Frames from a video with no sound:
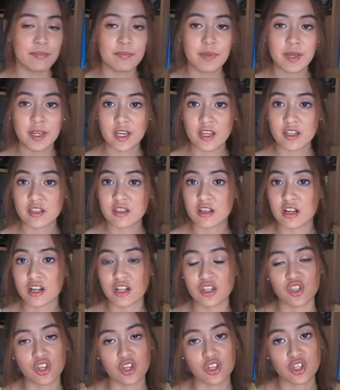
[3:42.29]
because
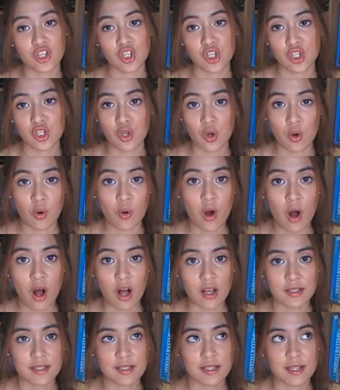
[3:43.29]
they're just so
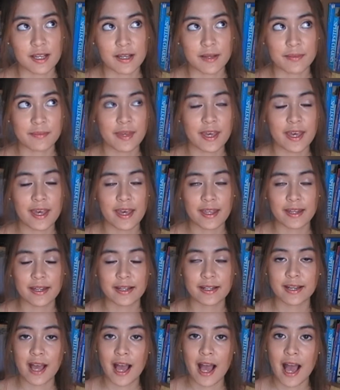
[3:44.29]
awesome.
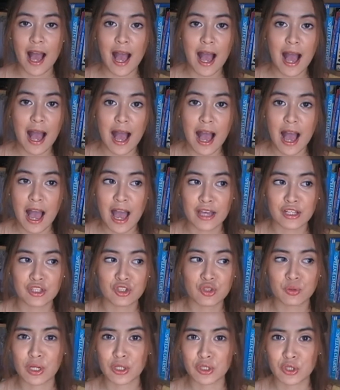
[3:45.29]
And I
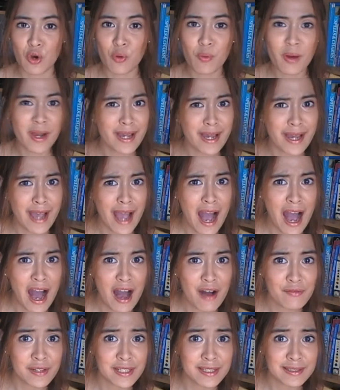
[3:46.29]
do not know why I
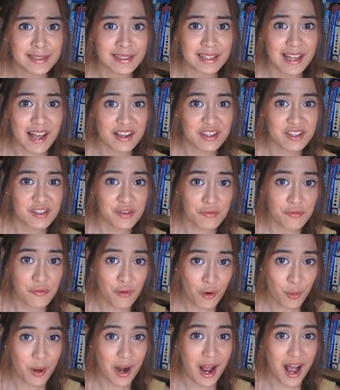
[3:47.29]
haven't liked
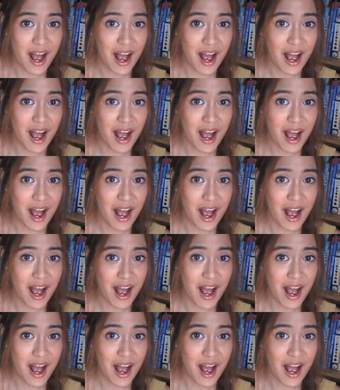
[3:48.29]
Sephora